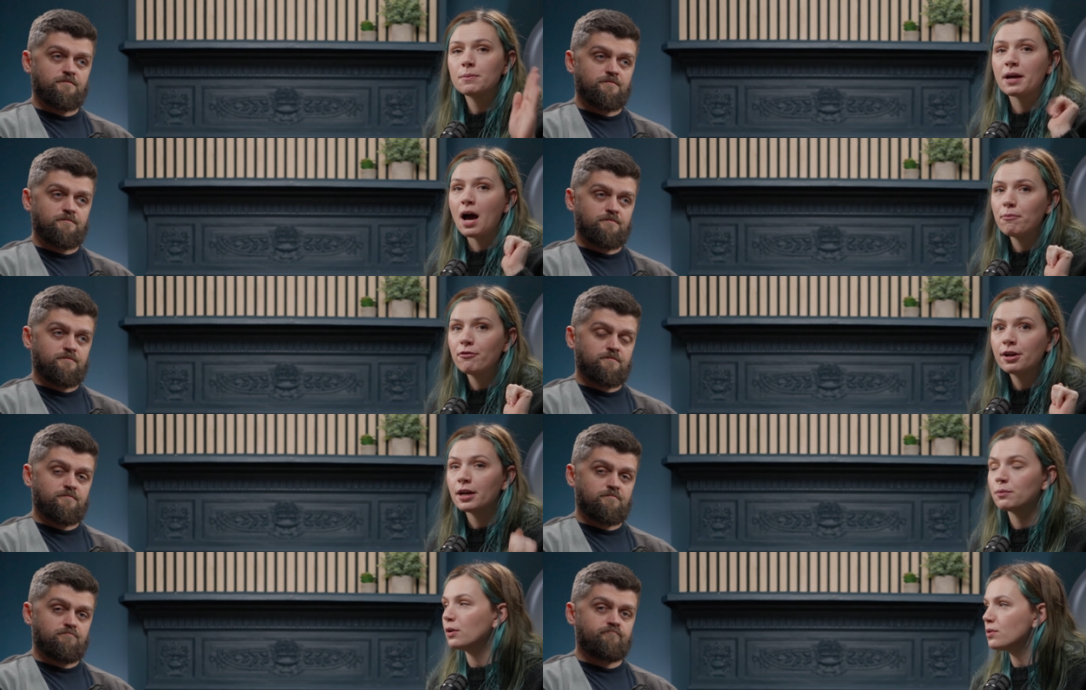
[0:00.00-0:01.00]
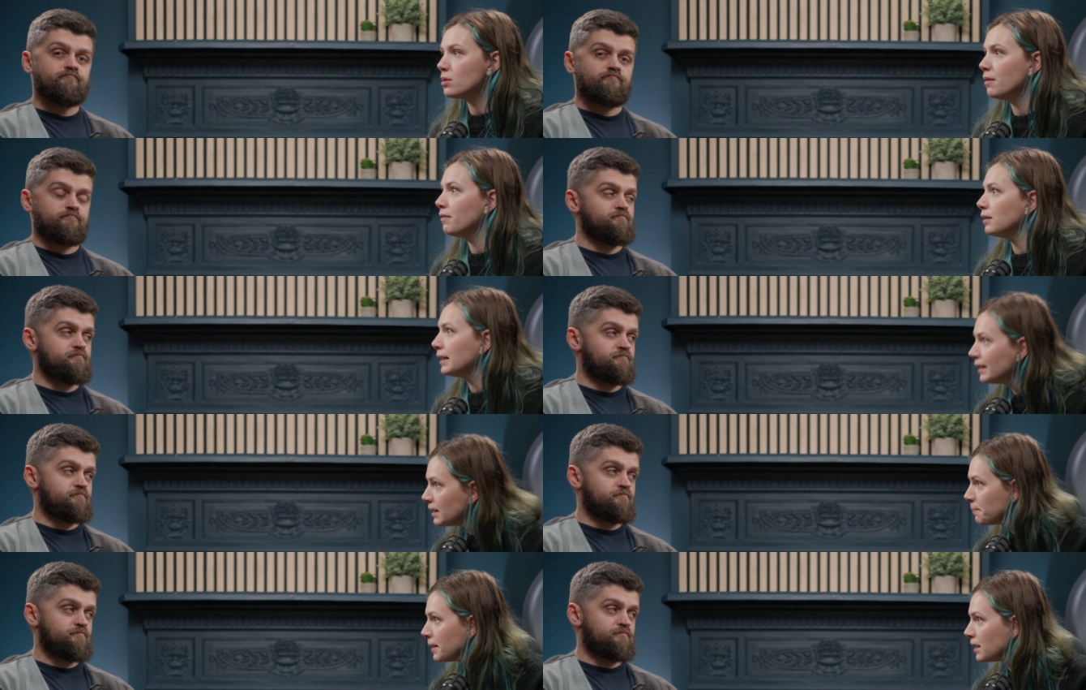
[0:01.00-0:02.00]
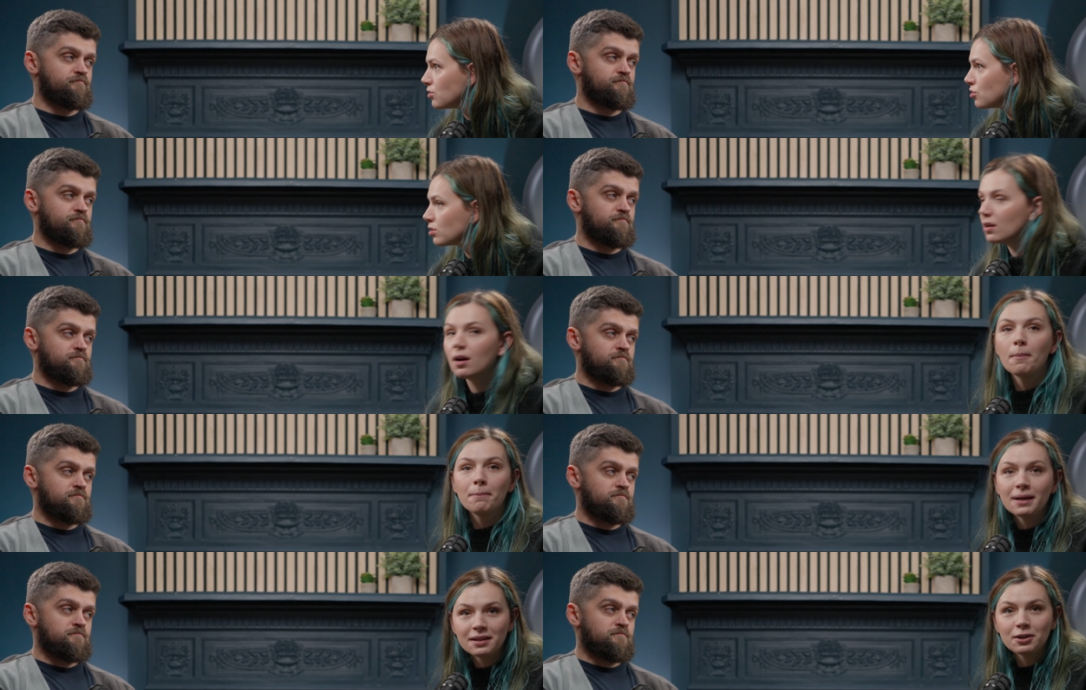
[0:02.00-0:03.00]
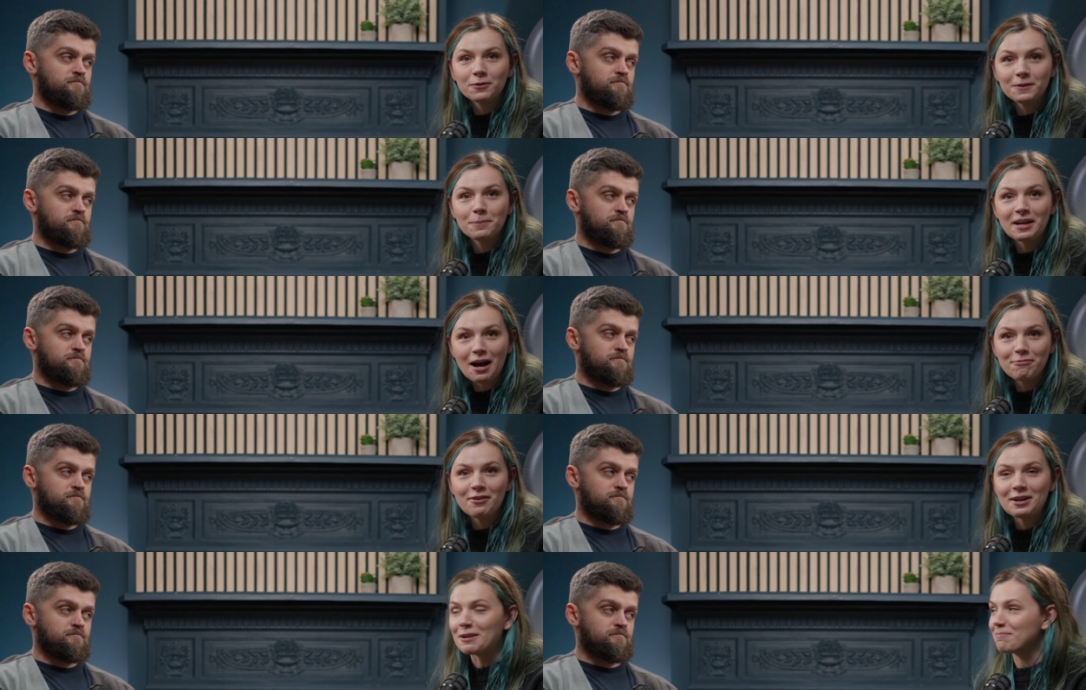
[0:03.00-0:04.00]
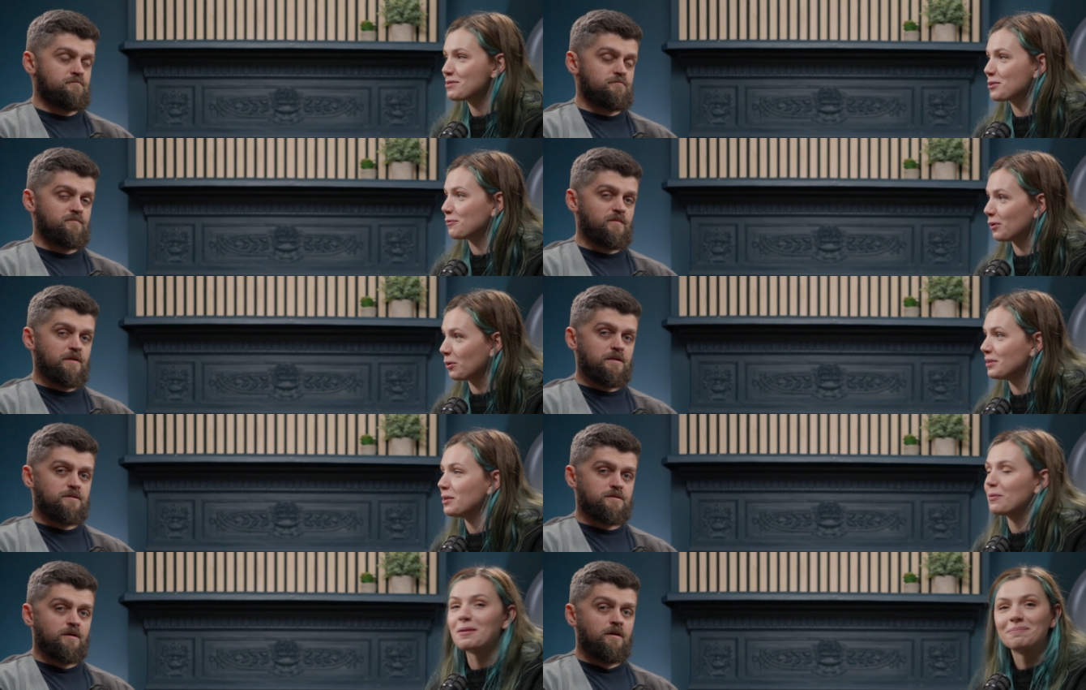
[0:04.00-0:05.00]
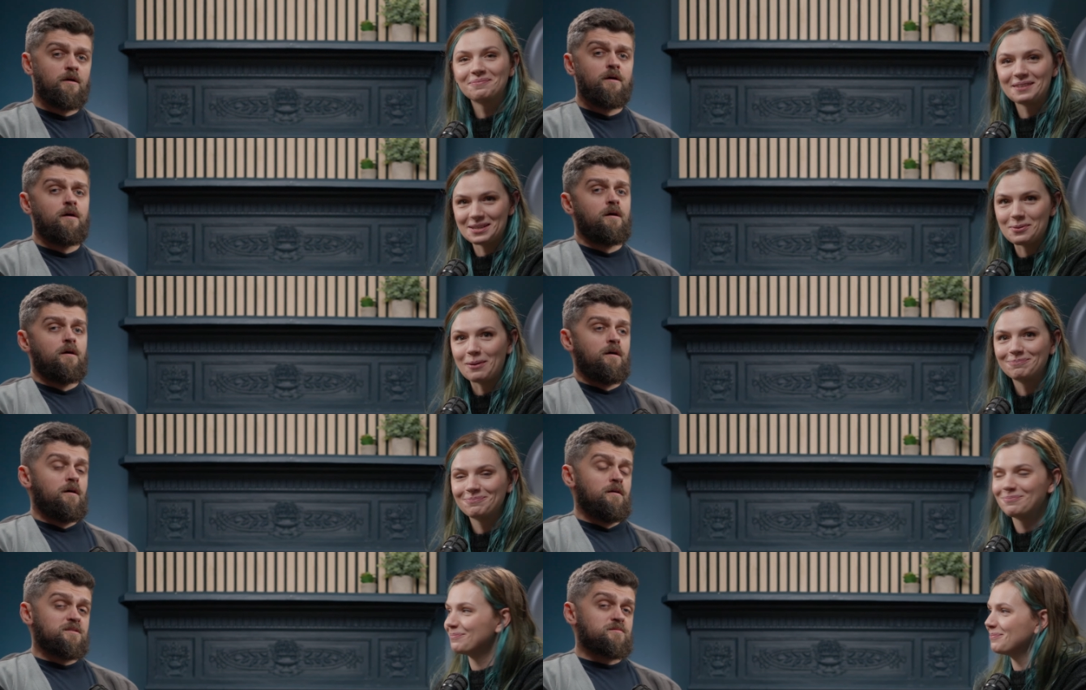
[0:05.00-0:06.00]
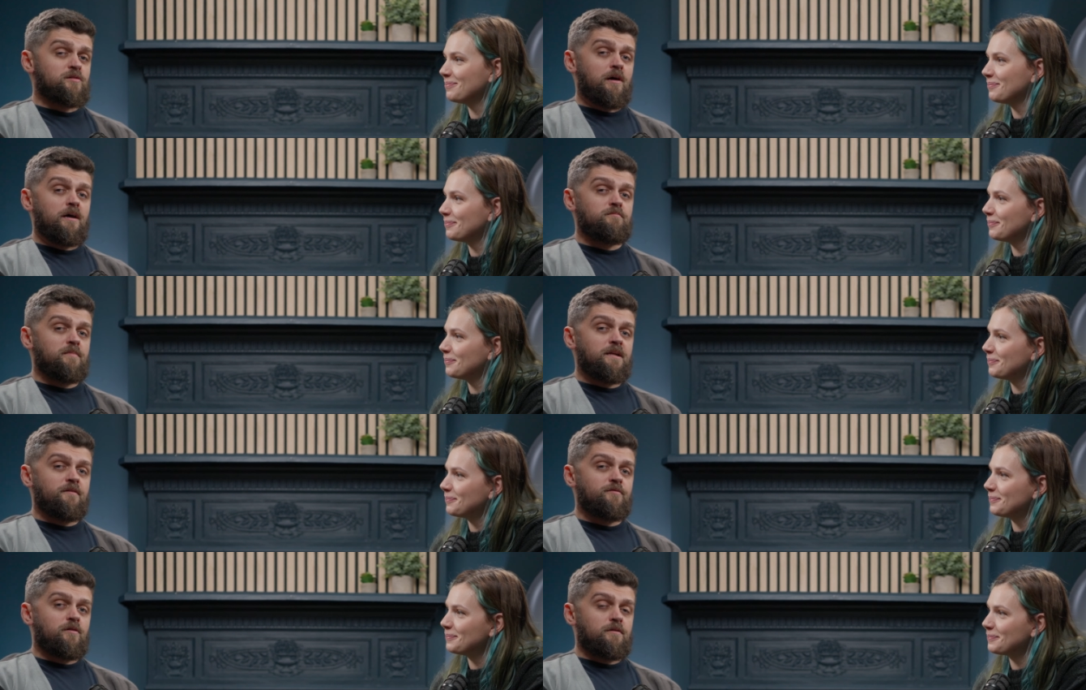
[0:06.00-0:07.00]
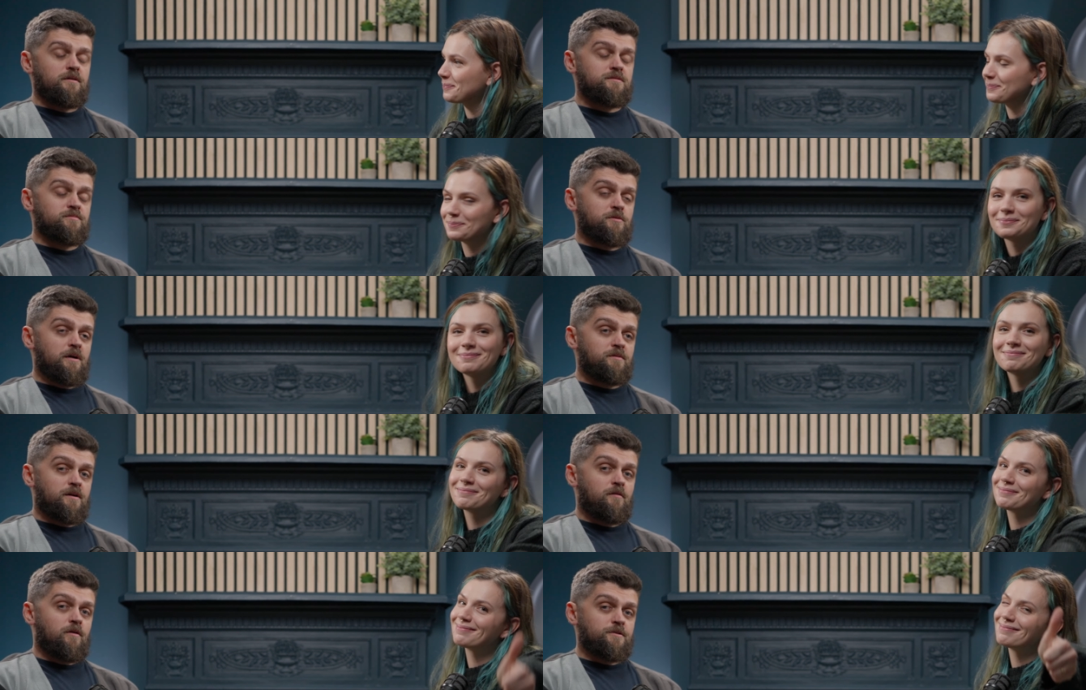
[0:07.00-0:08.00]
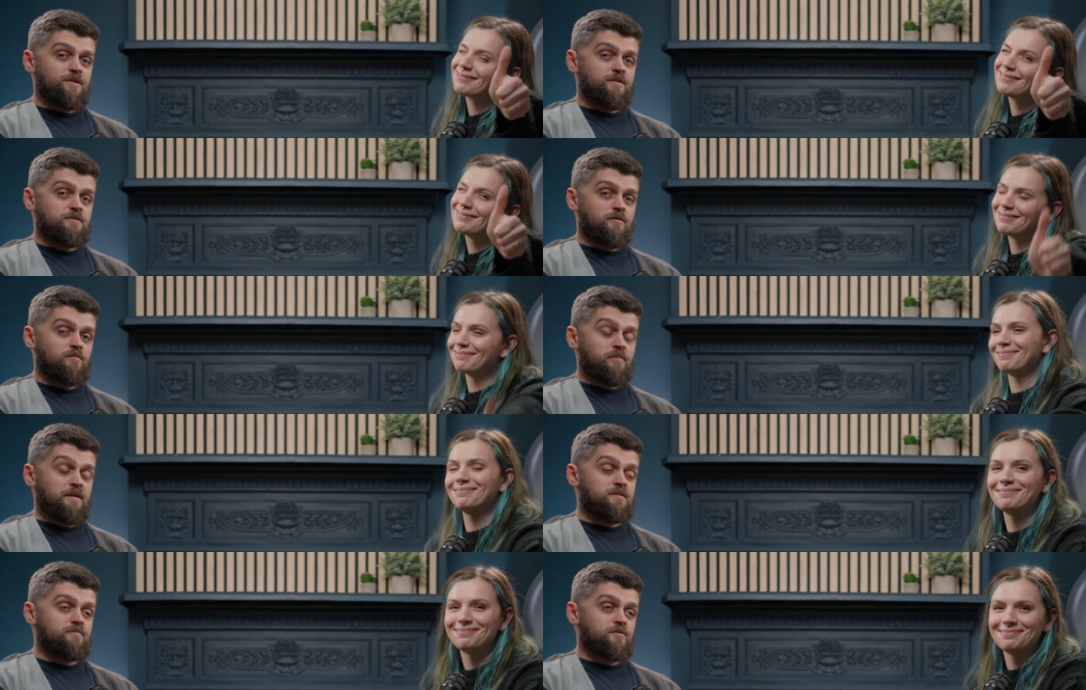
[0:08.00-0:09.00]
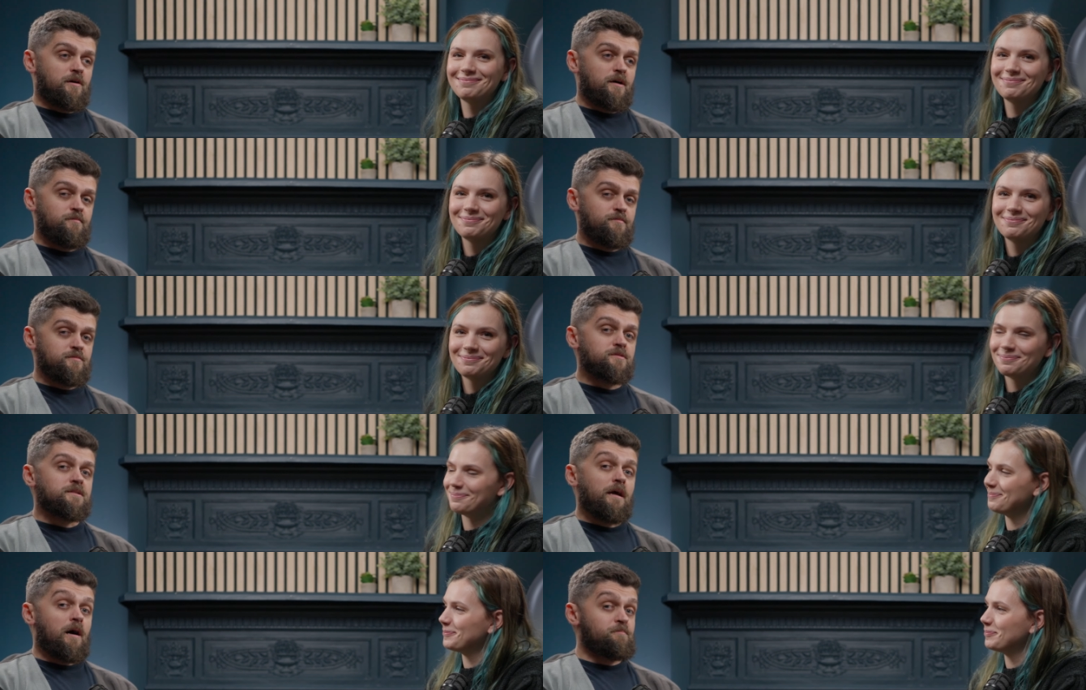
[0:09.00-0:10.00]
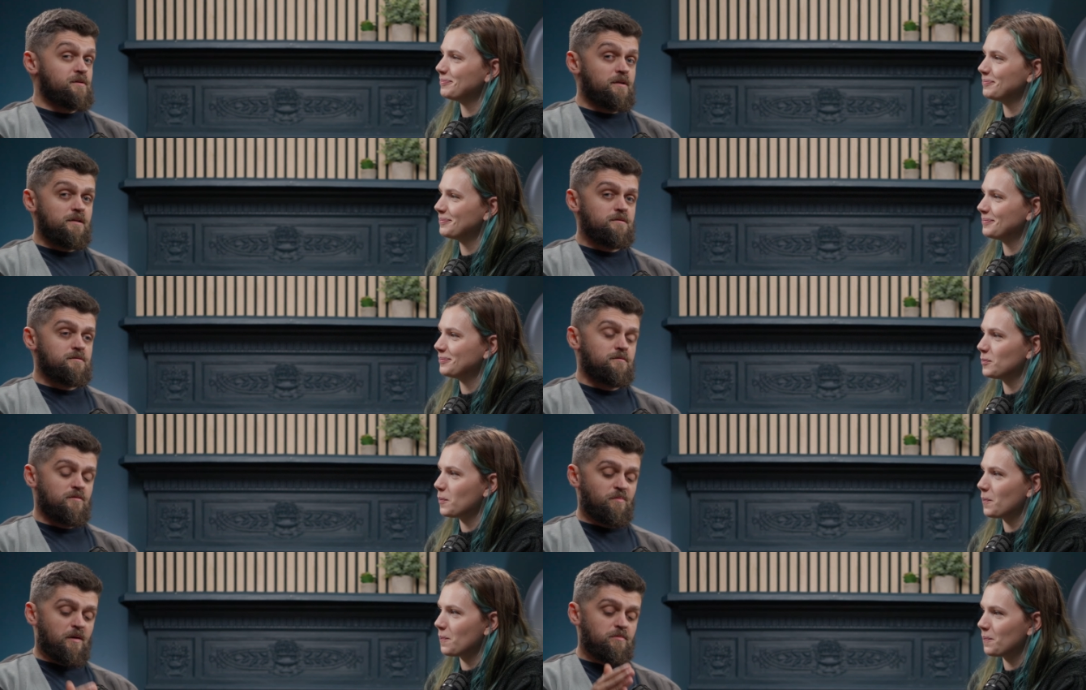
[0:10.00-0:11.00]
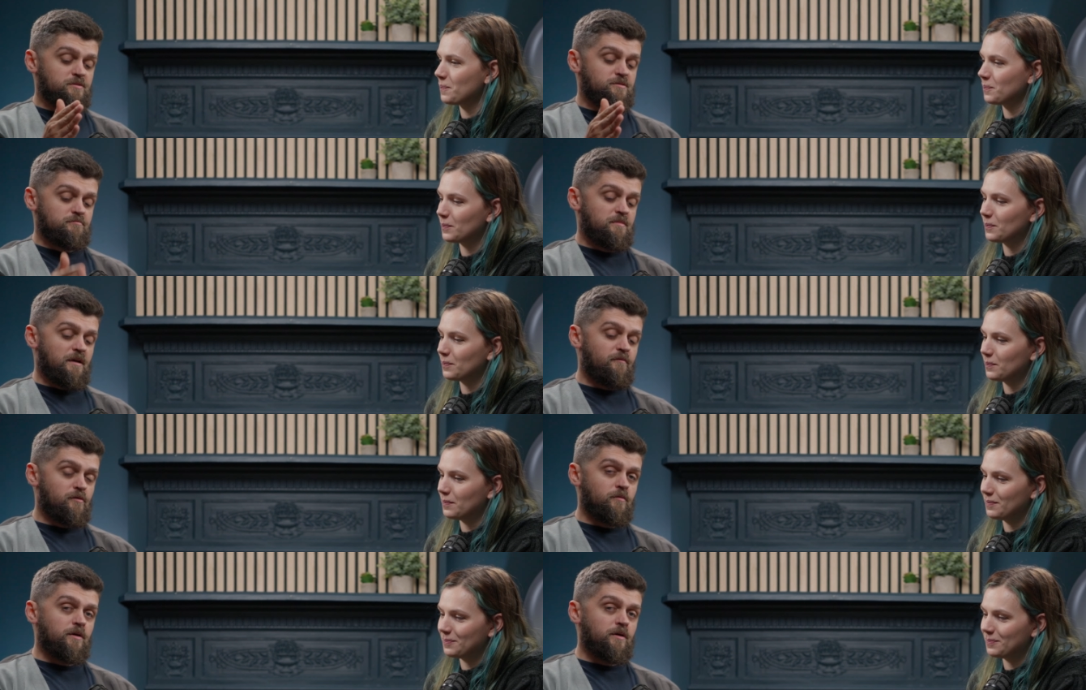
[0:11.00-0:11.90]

Speaker 1: by Appfire, and we also have a LinkedIn page, Monday Coffee by Appfire. So follow yes. that one as well.
Speaker 2: Subscribe. Many of you are not subscribed that are watching, so please subscribe to stay up to date. We publish every